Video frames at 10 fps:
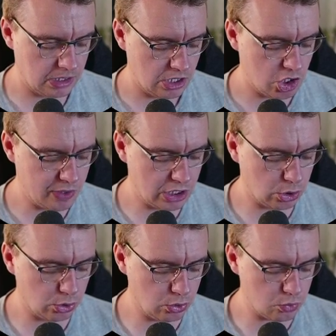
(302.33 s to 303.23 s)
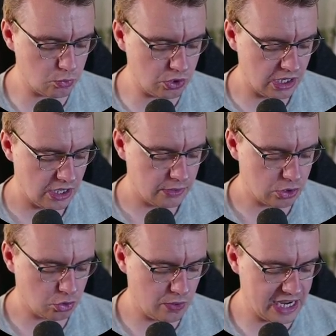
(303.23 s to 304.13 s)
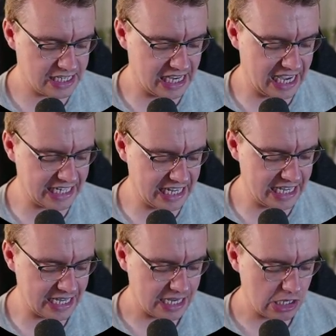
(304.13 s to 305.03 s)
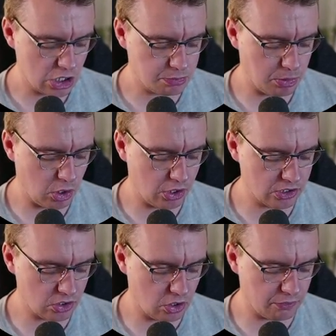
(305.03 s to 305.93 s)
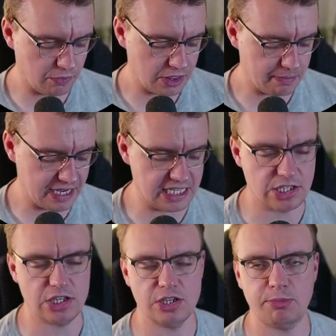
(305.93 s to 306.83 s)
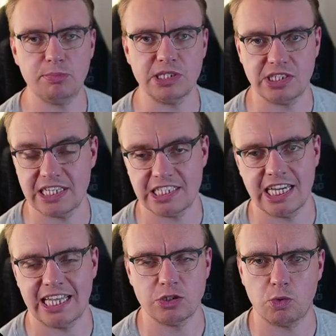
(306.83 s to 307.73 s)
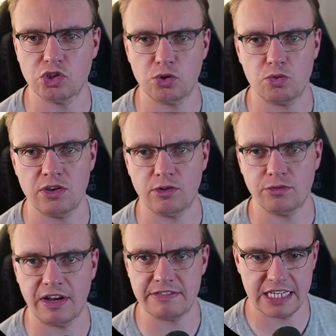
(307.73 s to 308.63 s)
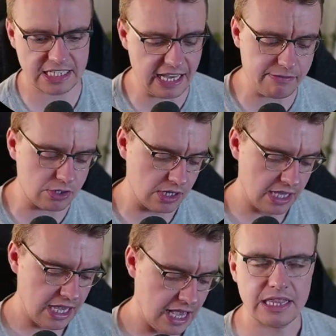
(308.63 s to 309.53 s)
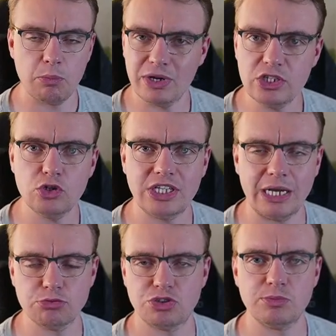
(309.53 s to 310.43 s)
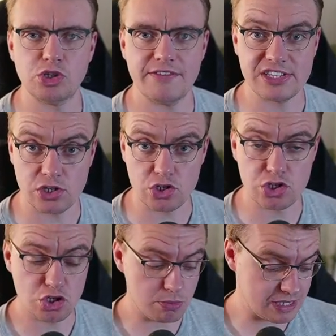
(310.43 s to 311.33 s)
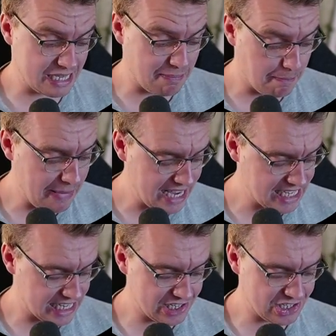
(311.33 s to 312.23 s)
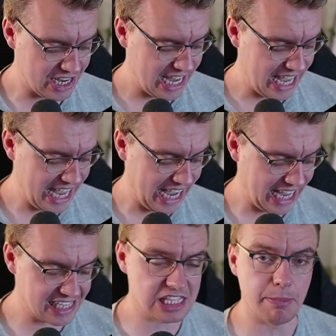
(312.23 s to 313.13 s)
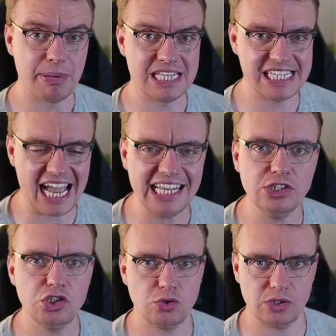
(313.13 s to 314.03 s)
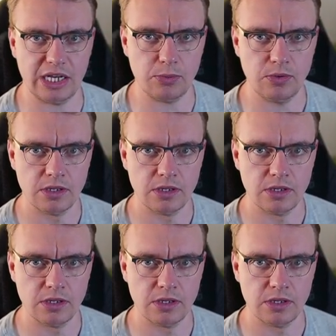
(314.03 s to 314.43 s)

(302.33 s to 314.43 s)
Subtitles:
you include the trace ID as part of the message that you publish. Let's say that's 1, 2, 3, 4, 5, 6, 7. Then when your downstream service consumes this message, it has the potential now